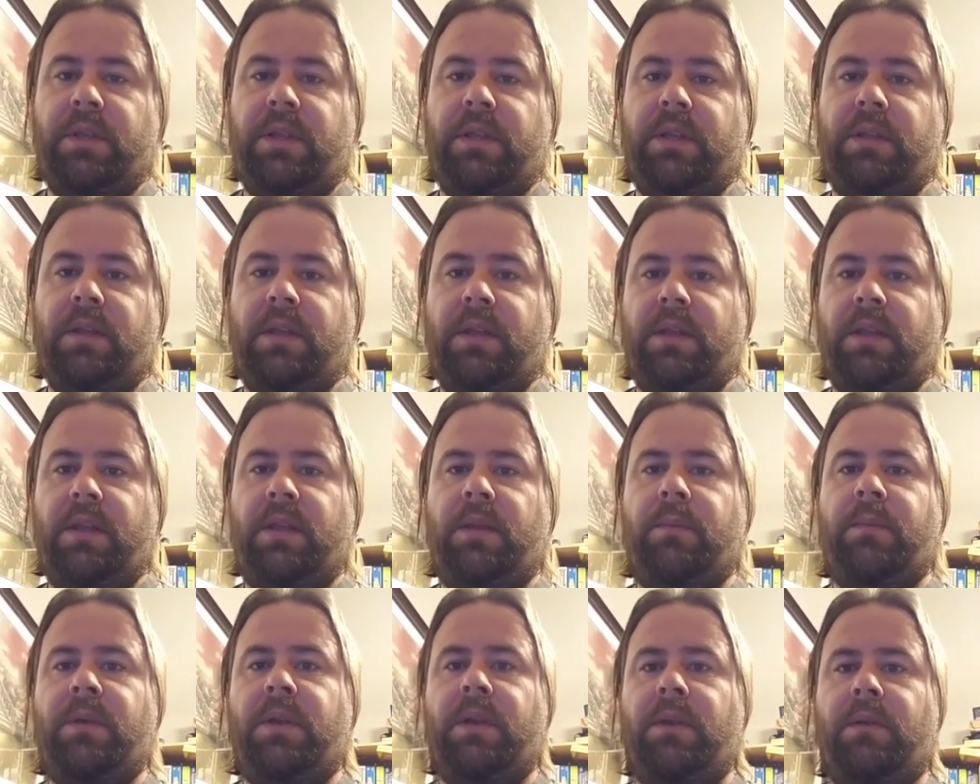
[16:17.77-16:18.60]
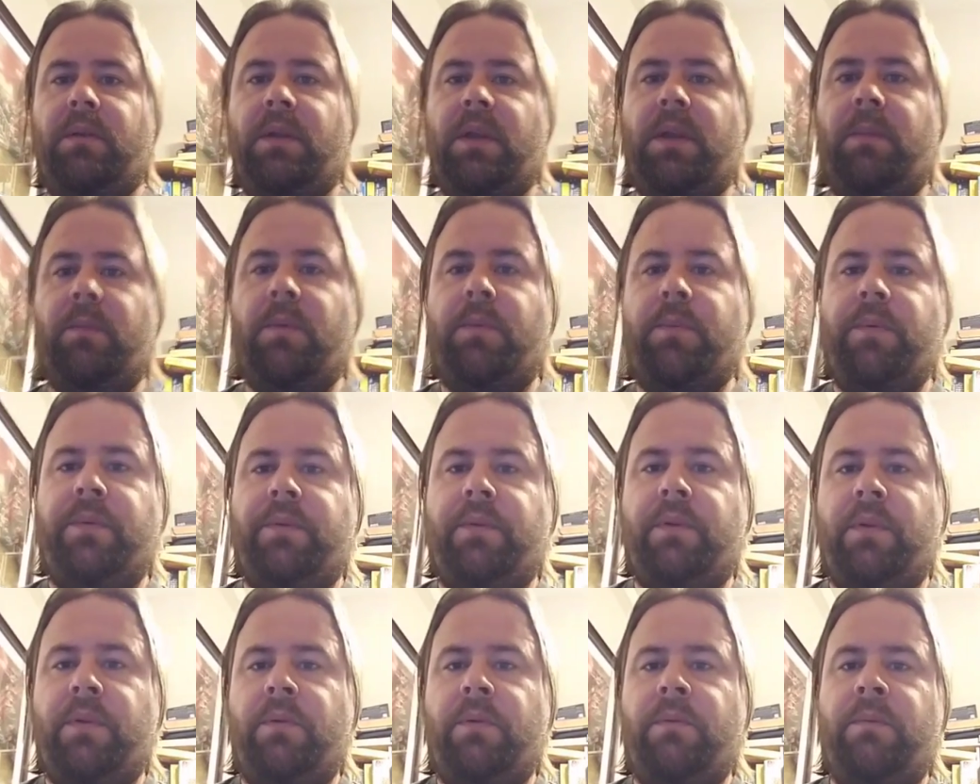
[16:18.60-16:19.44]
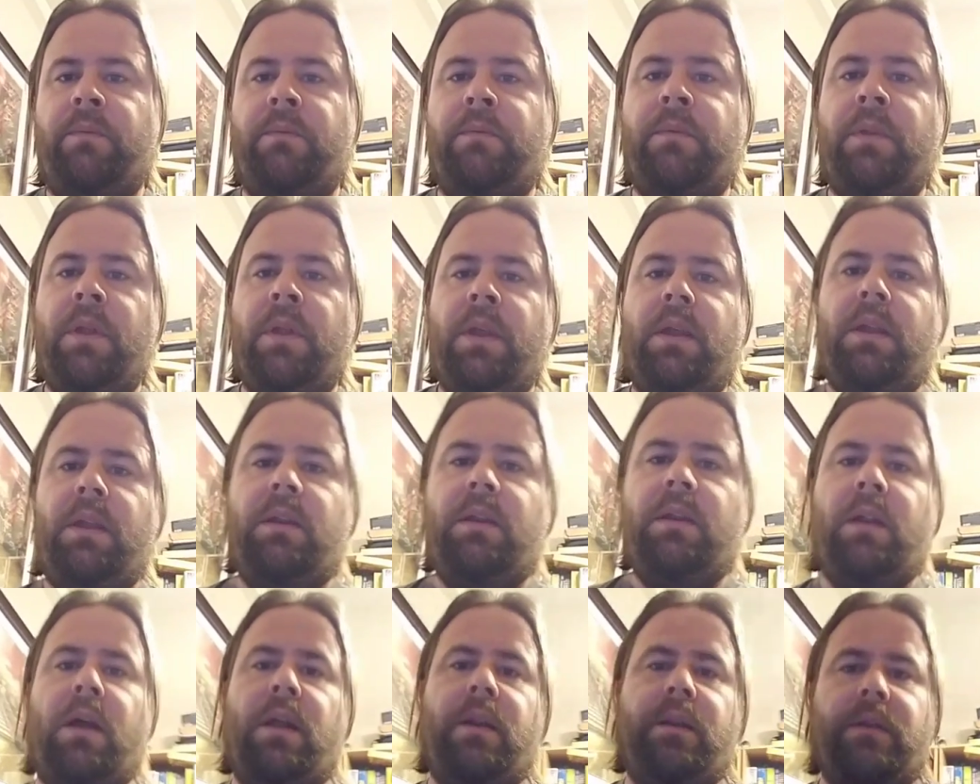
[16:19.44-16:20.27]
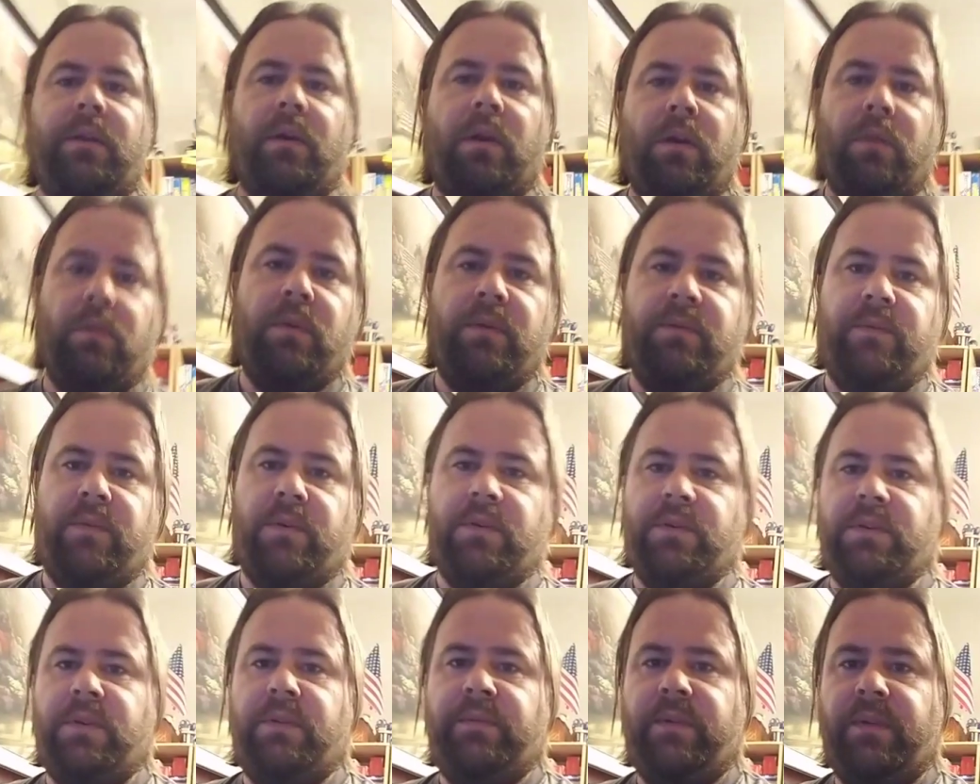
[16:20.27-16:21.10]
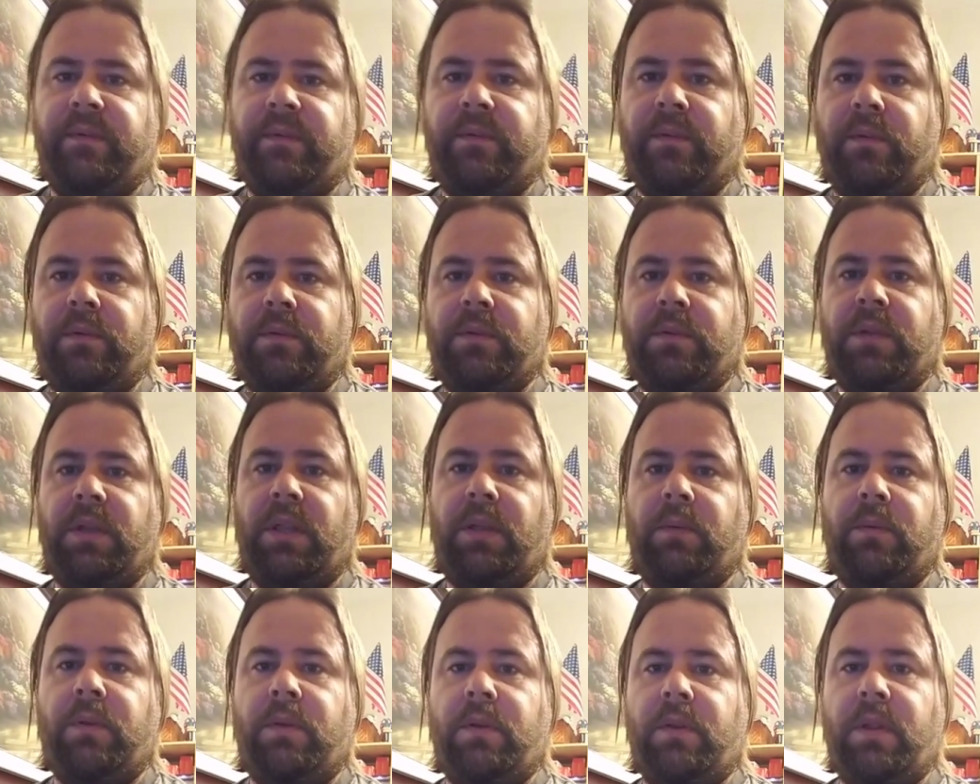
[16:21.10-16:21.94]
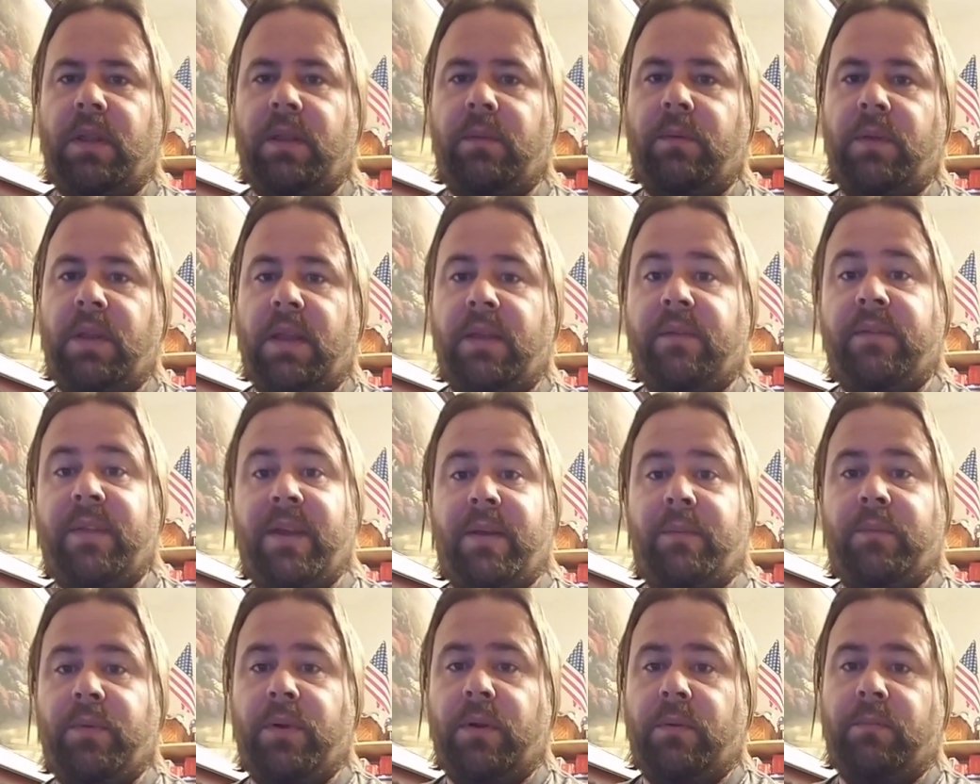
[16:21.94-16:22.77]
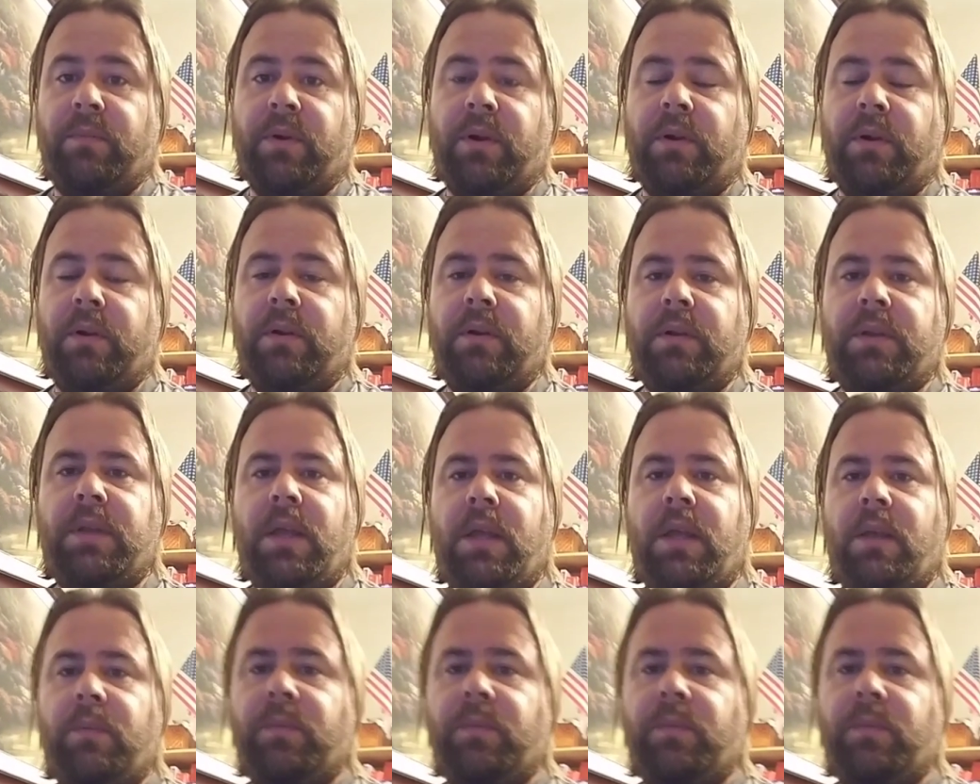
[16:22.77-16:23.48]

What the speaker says: Anybody who came up with their own non-Darwin version of evolution, he would have that book burned.